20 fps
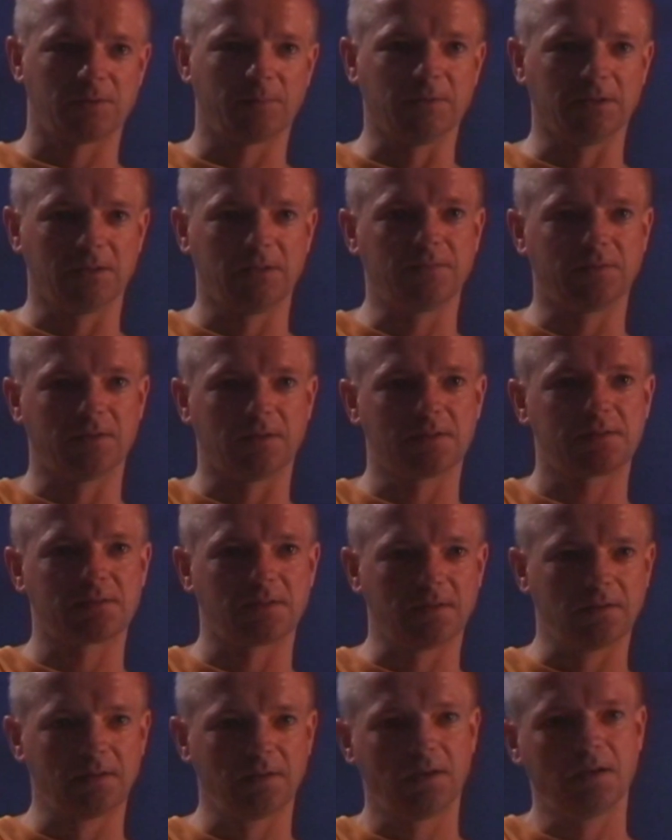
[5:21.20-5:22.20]
to believe that it's a,
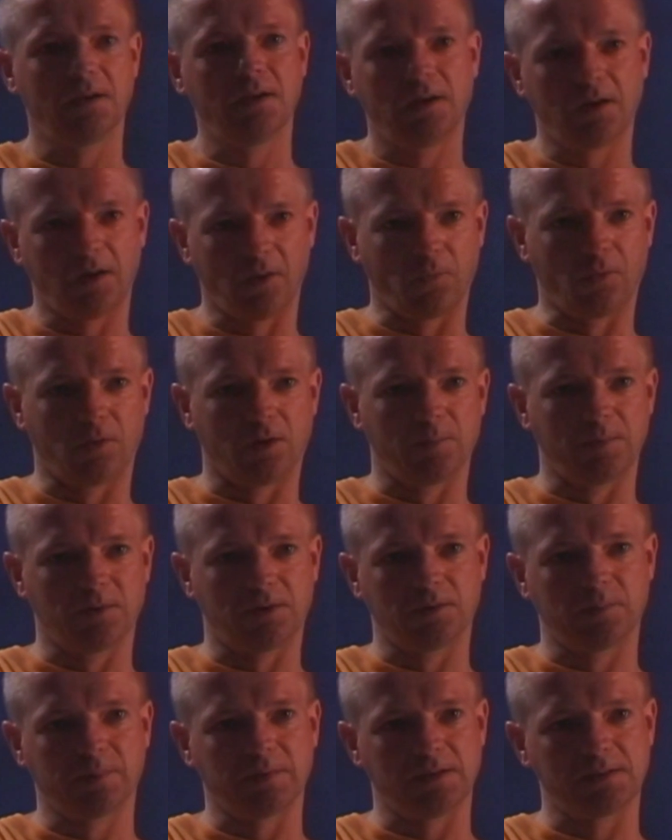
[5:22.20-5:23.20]
a warm and
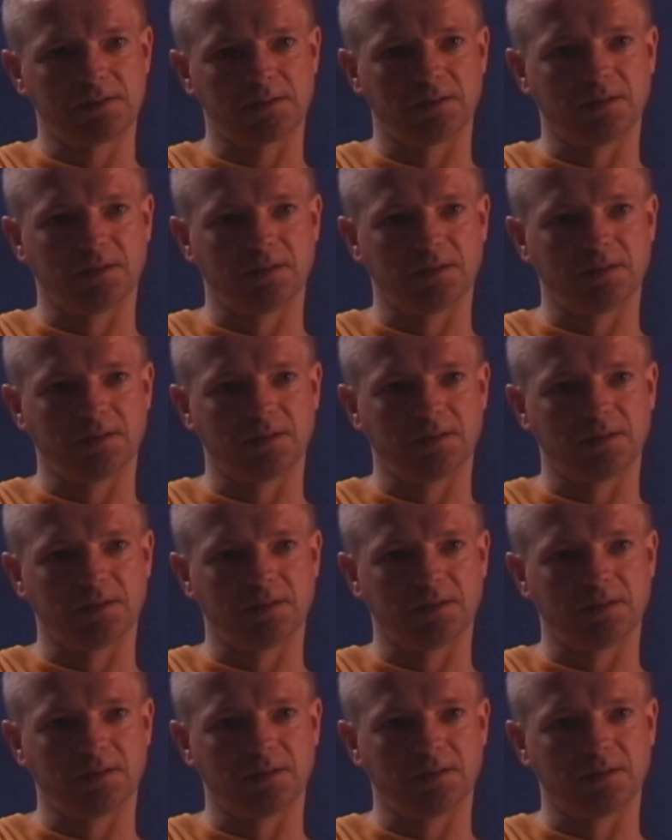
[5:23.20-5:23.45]
good place to